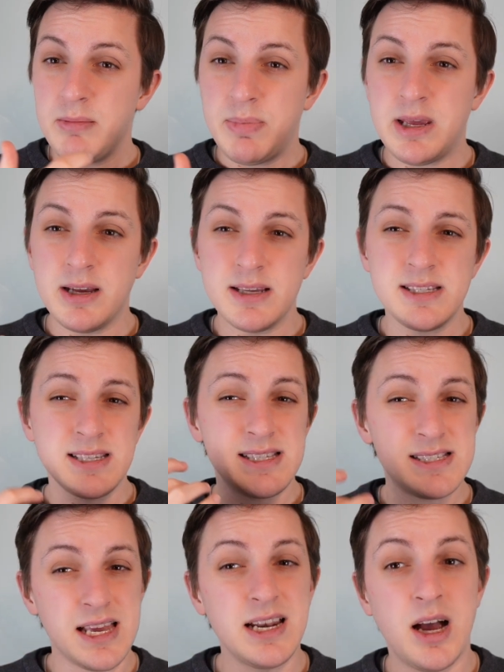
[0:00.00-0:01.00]
because
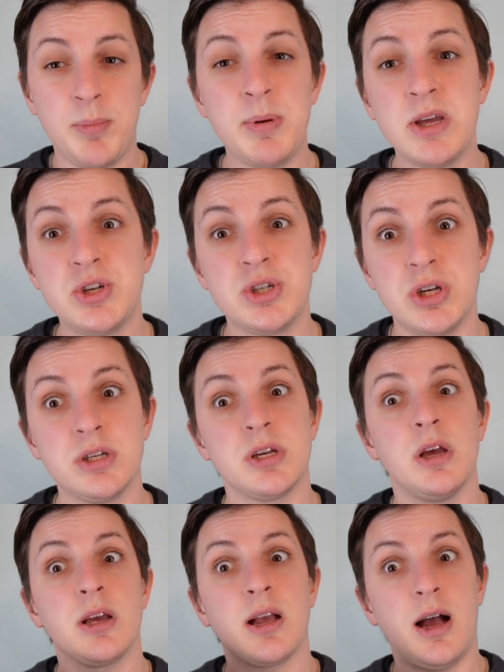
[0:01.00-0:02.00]
setup is just
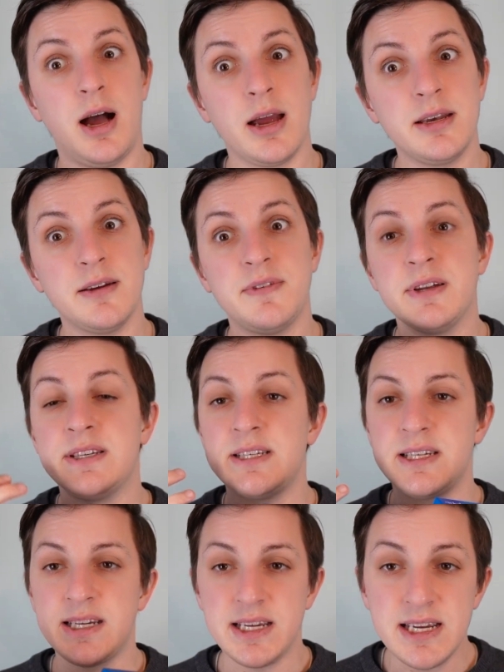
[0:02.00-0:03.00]
kind of tedious.